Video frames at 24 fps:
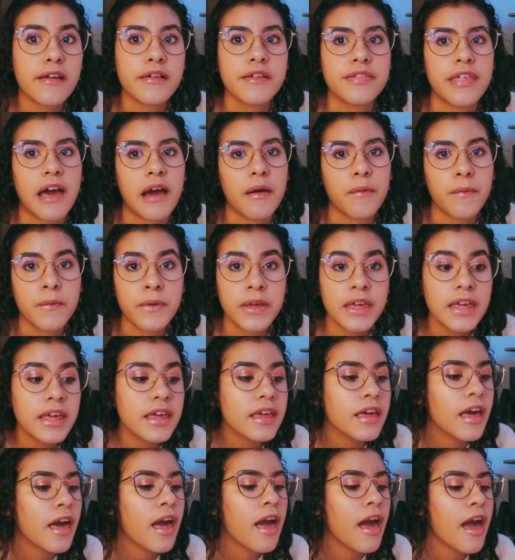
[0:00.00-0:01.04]
or that
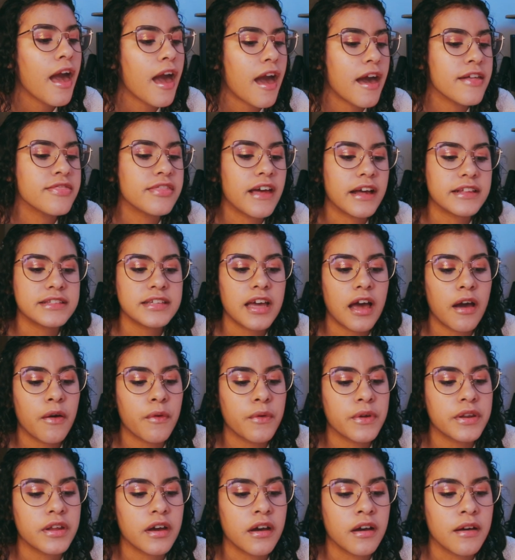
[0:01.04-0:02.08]
week, and that's how I
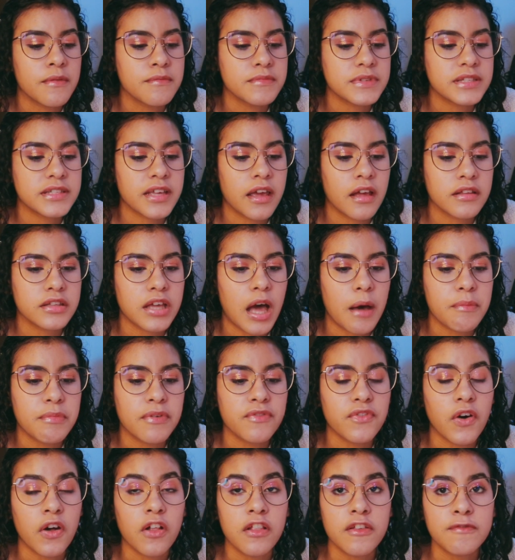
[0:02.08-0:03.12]
would stay on top
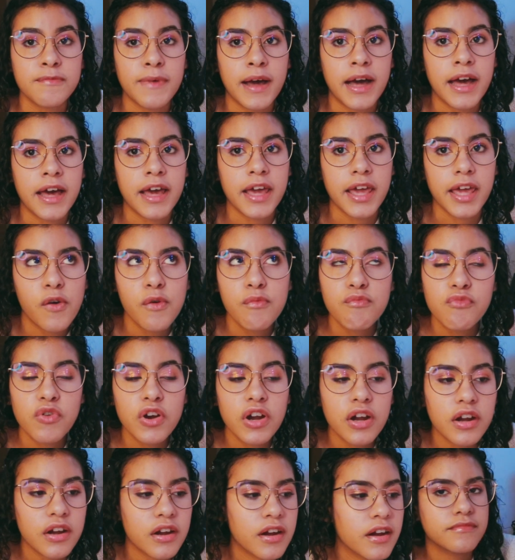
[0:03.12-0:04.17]
of all of my
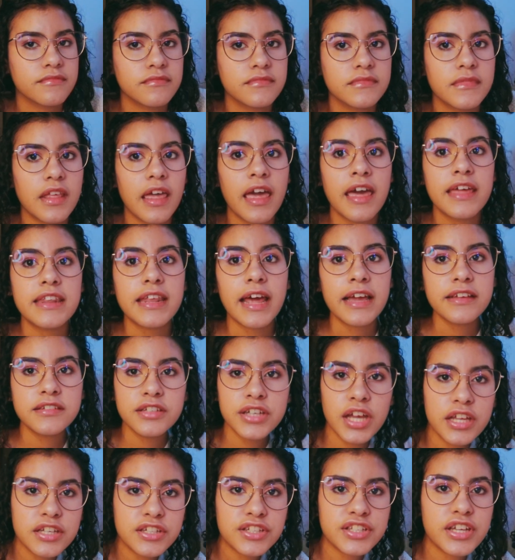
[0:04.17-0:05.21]
homework. And I
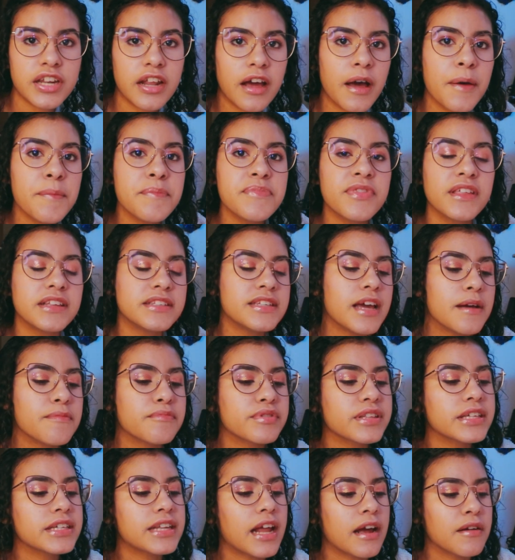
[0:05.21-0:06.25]
changed it up. The
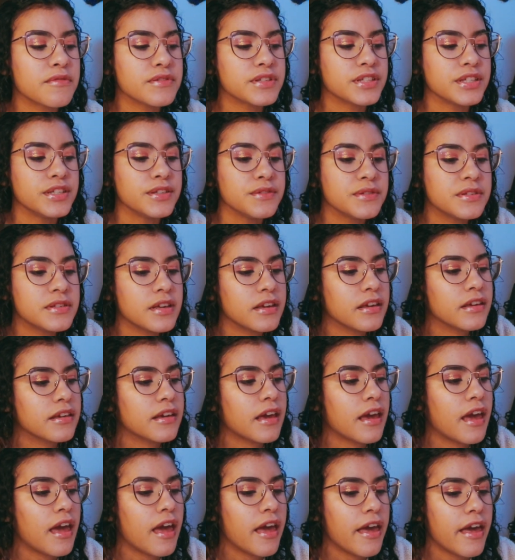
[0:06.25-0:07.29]
template I was
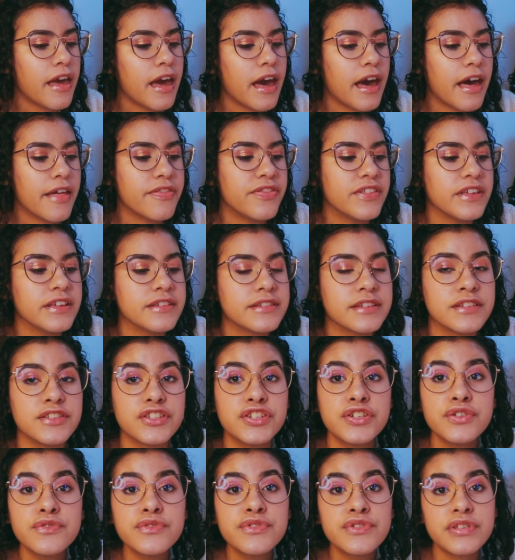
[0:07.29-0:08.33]
using had these in
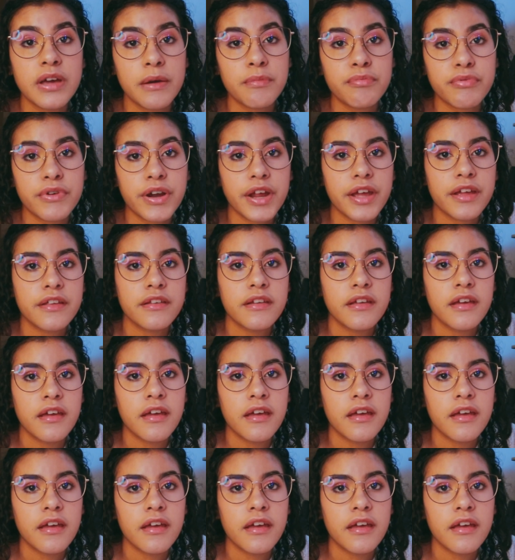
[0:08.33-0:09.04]
2 separate